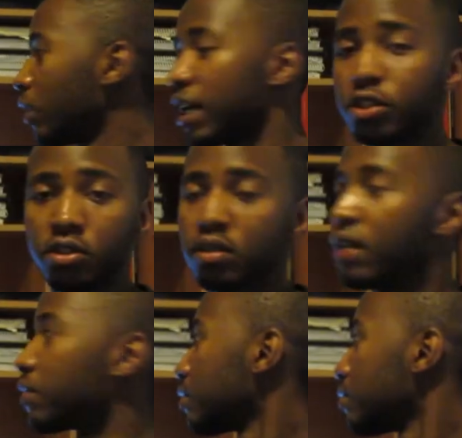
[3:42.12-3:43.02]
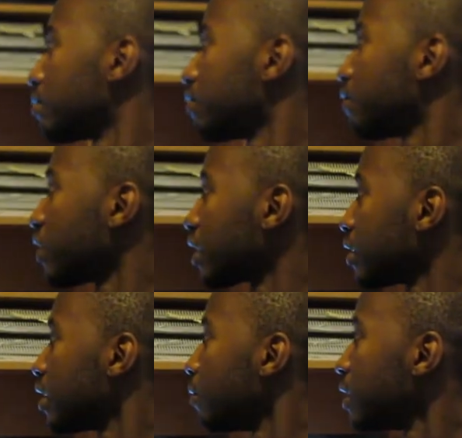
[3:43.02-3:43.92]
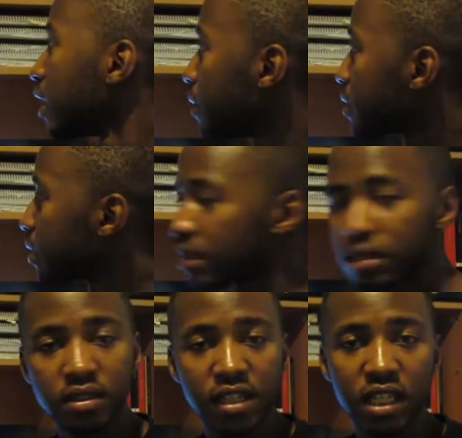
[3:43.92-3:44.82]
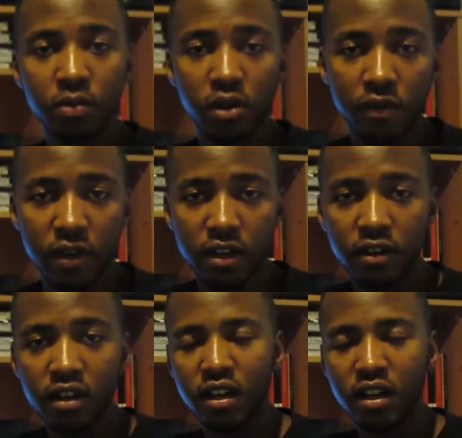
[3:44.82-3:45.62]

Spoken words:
Well, I do. I've got a freaking thermodynamics textbook over here.